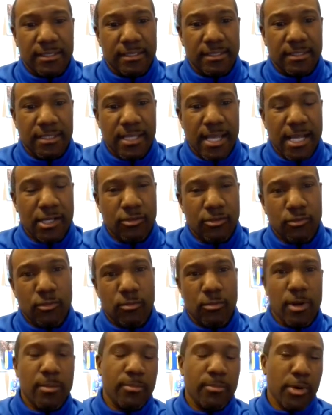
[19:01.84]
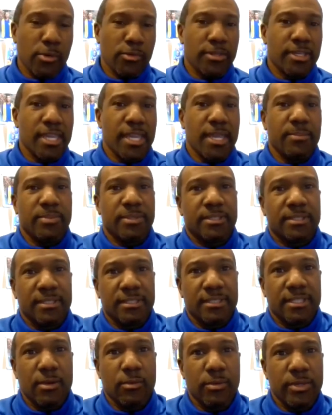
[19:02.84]
in his locker room on both
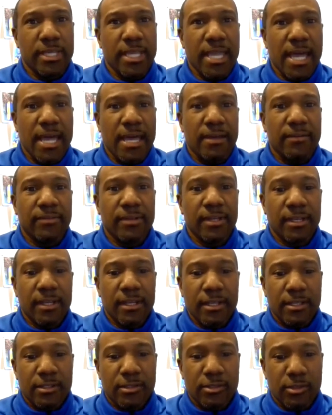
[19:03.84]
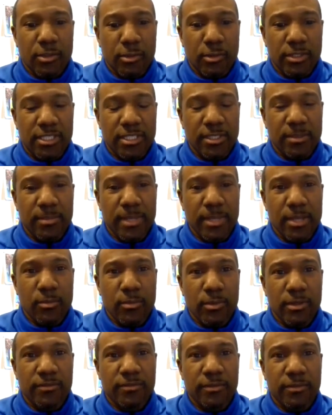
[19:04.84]
campuses that we have. So she made
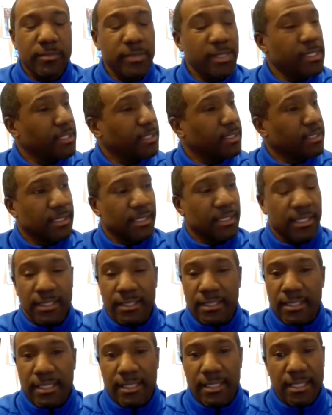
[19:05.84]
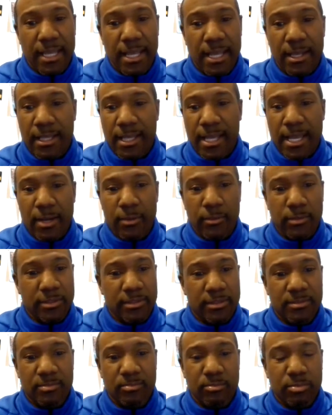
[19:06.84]
one for me, and and and I I
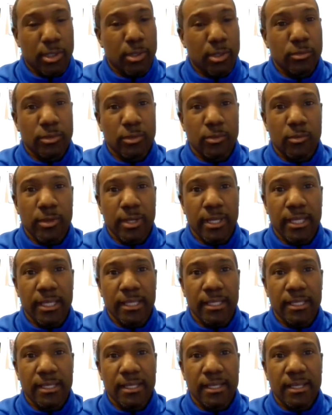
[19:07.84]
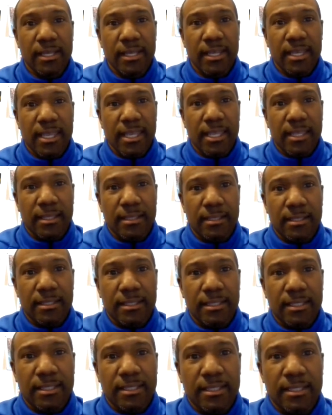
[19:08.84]
was blown away, and
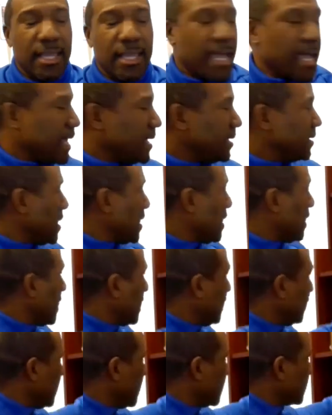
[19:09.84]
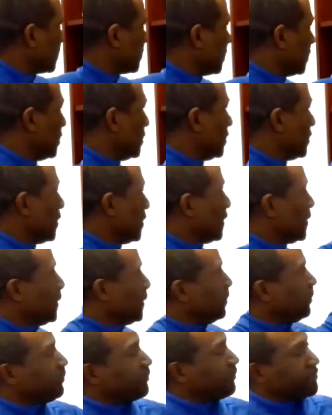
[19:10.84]
it, it has I'll, I'll actually
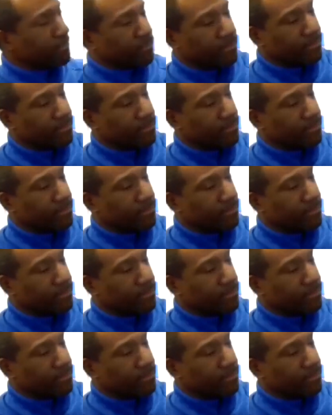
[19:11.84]
um,